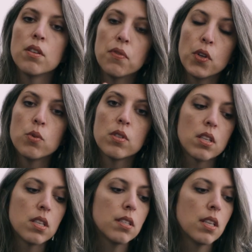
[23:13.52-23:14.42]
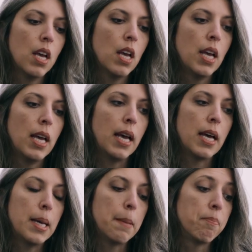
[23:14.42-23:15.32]
diffuses.
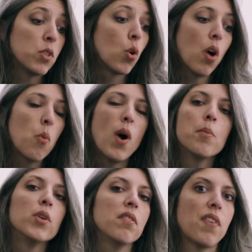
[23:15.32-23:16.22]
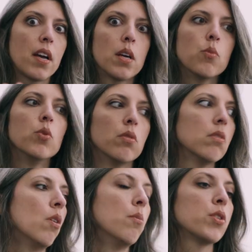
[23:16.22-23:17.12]
So a white modifier
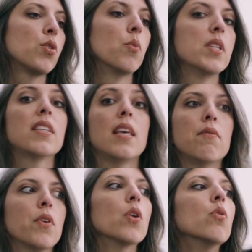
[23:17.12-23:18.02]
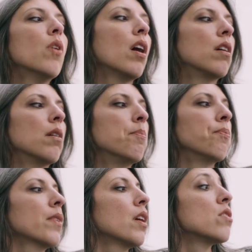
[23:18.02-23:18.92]
will almost always give you
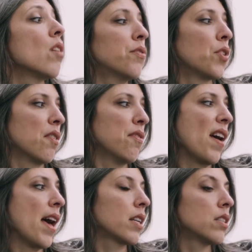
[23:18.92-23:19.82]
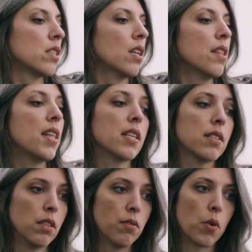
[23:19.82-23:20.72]
a softer effect than a
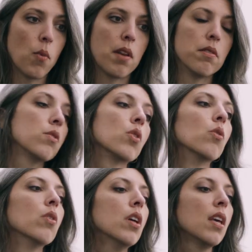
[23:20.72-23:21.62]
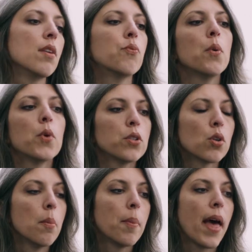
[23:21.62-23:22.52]
silver one. So if we were
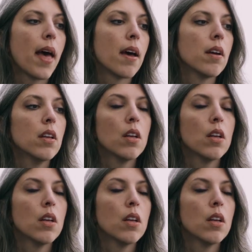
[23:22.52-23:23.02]
to compare